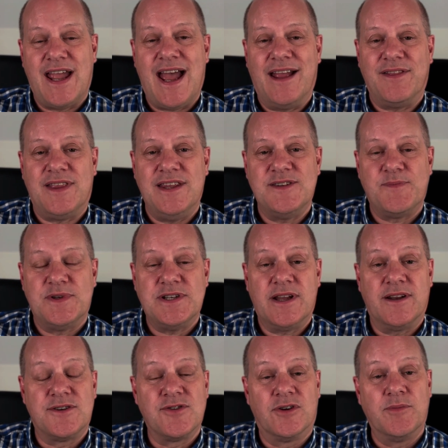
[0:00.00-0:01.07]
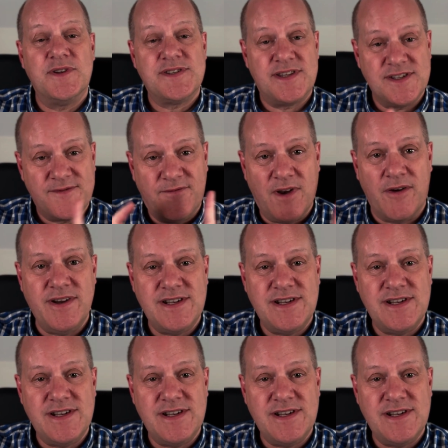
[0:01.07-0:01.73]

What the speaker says: at these particular tournaments that's very